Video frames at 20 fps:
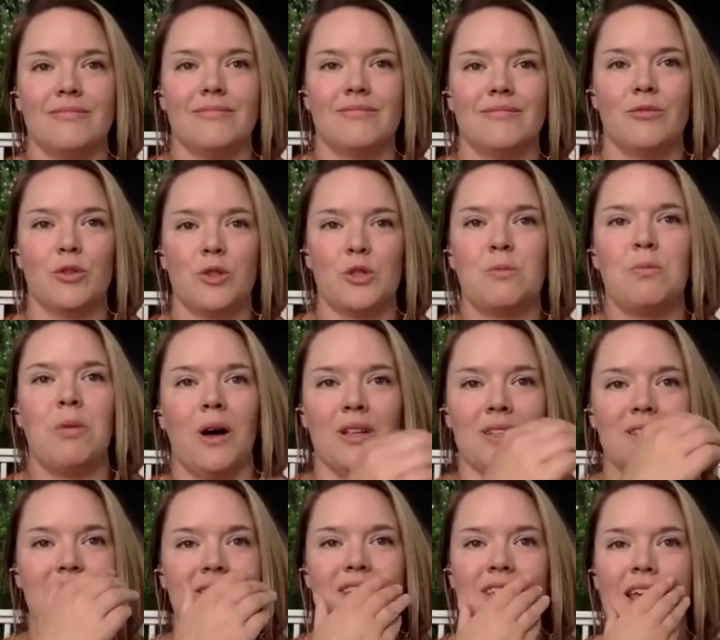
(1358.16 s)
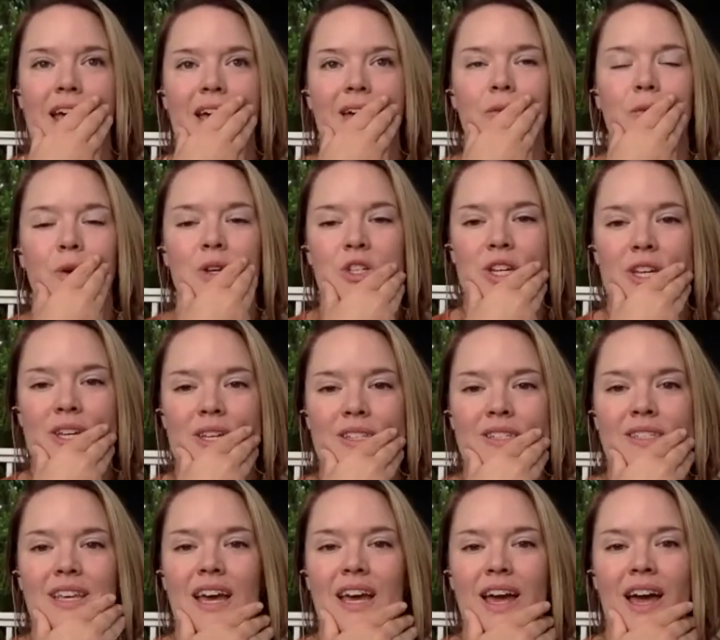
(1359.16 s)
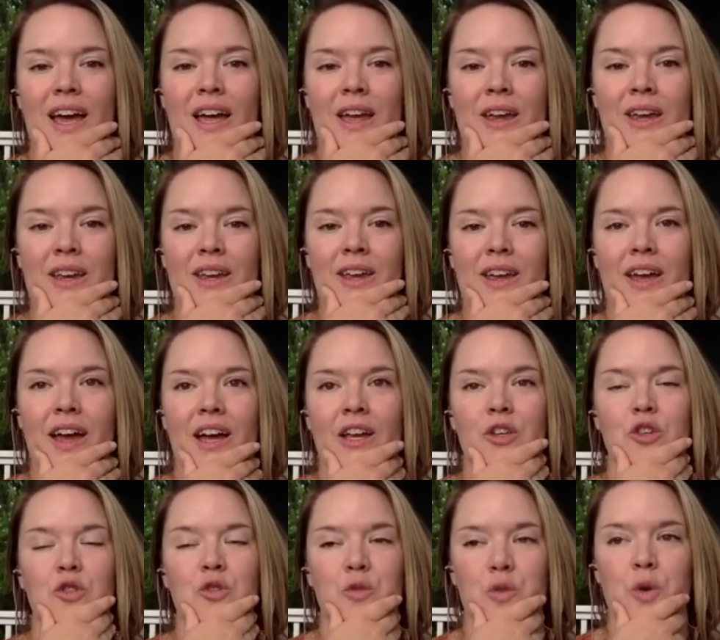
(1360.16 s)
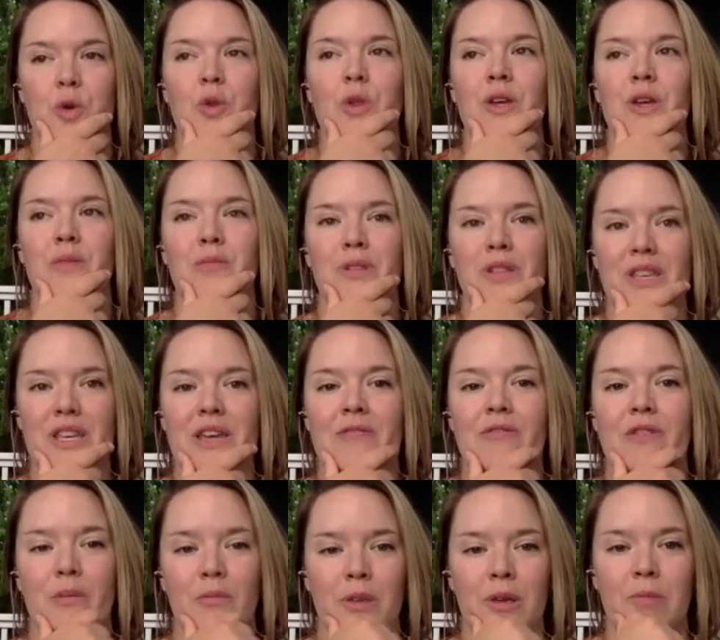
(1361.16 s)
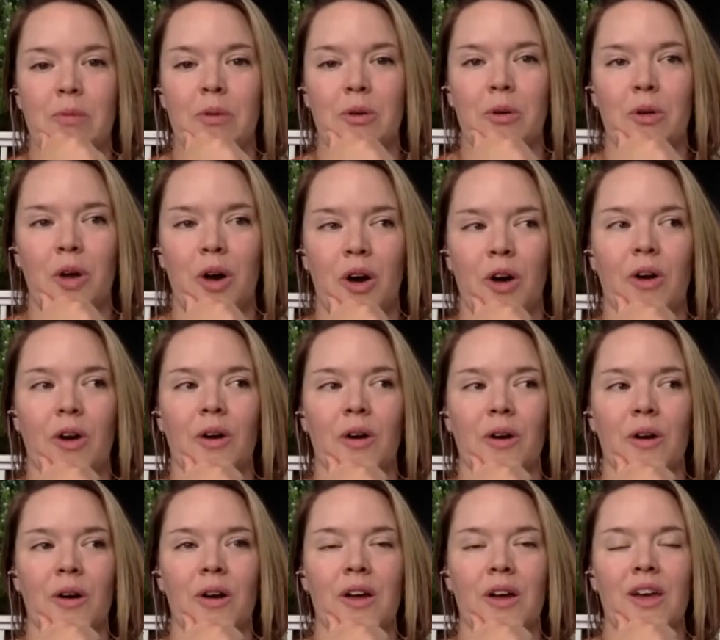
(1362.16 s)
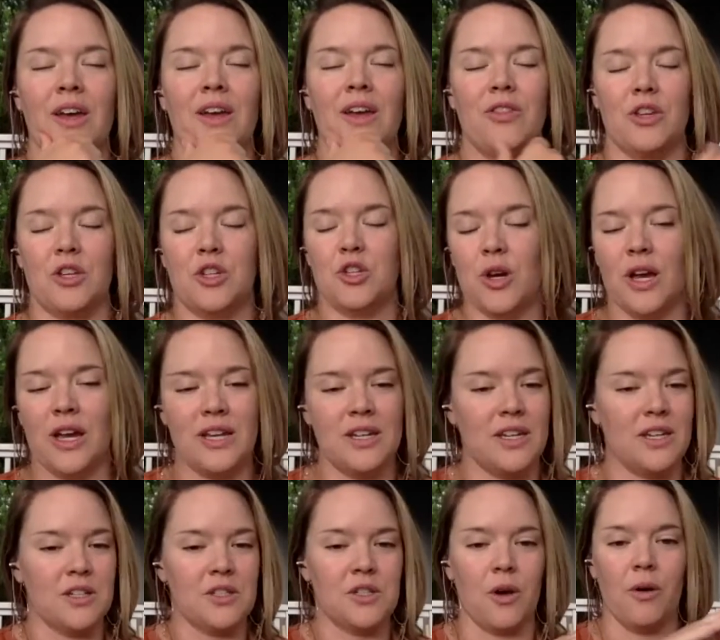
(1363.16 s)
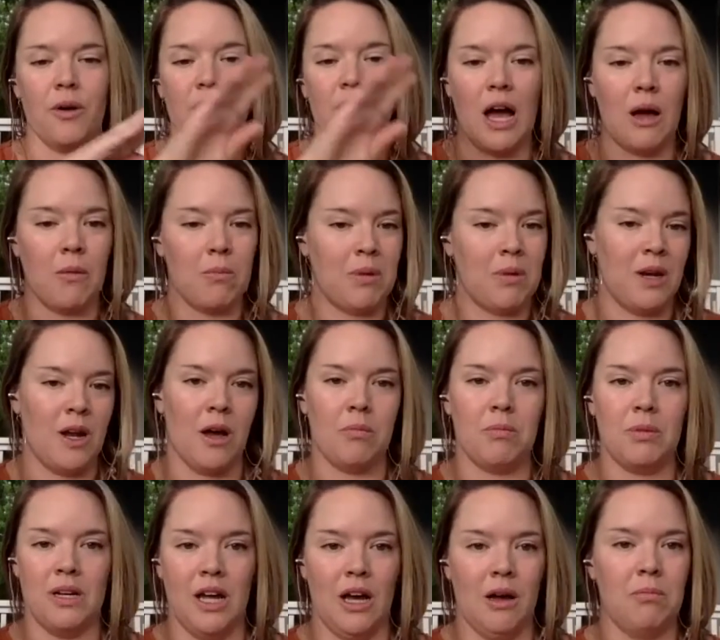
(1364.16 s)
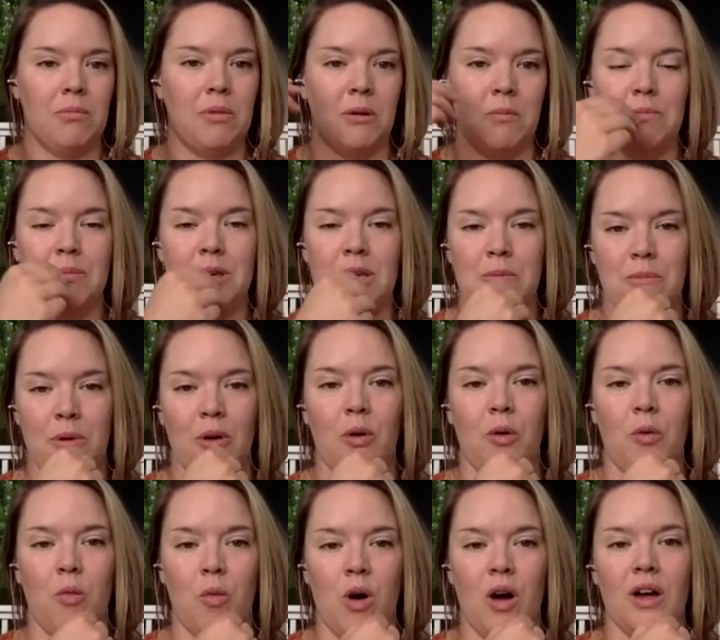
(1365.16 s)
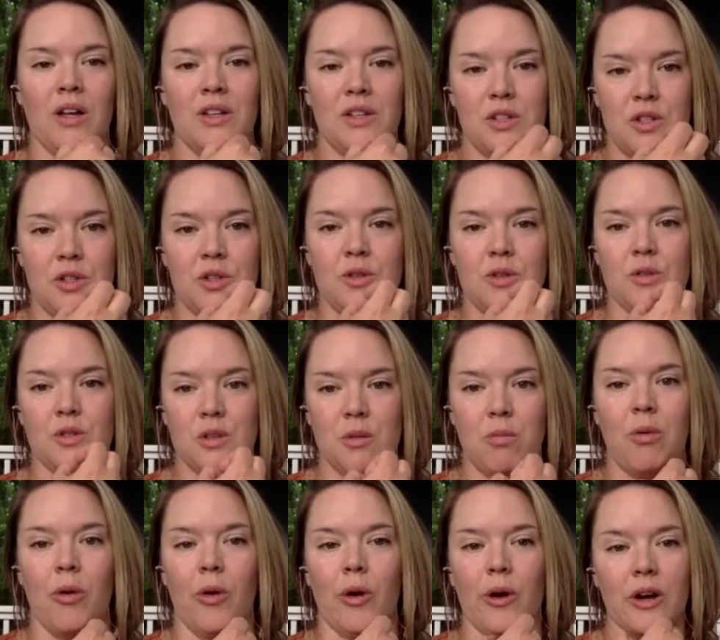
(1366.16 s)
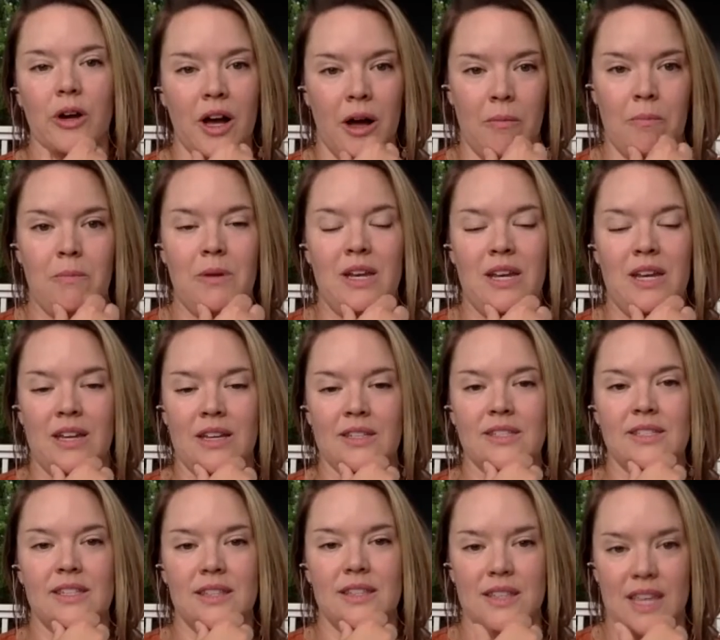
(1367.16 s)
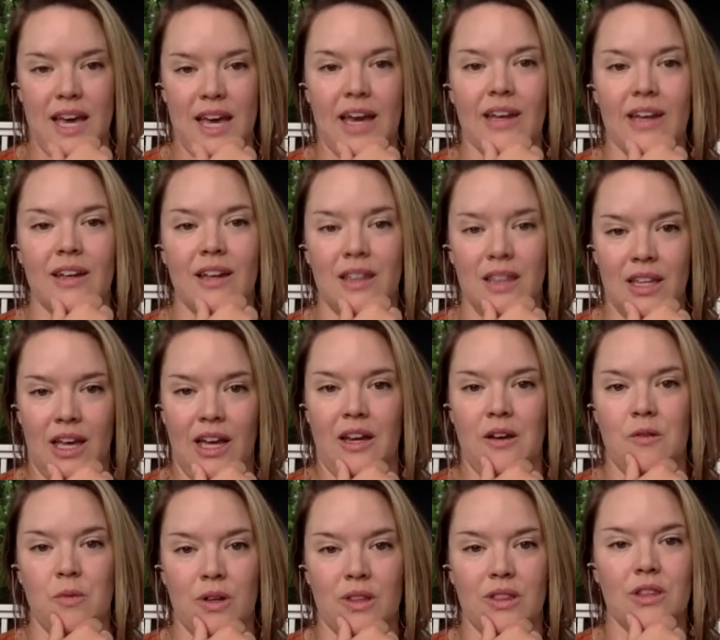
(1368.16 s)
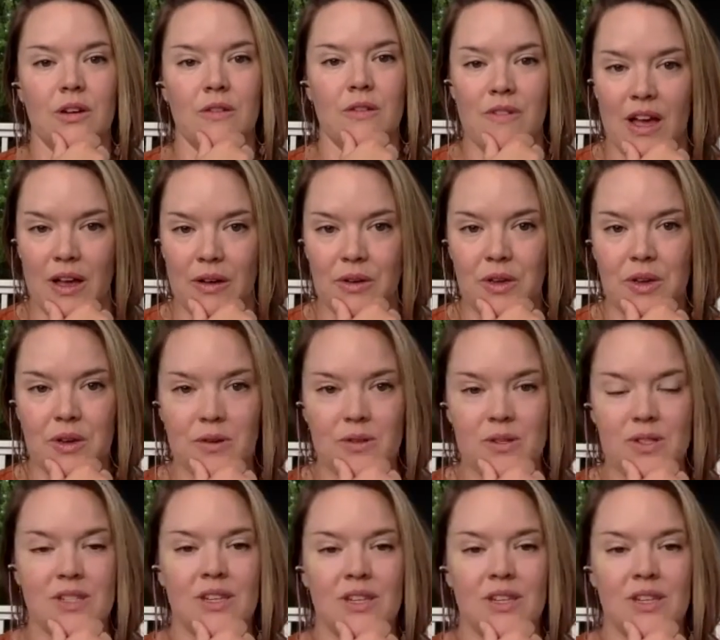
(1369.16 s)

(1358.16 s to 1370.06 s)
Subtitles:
response to that, which is I truly believe that the trend is going up and up and up, and people want to support companies that align with their values.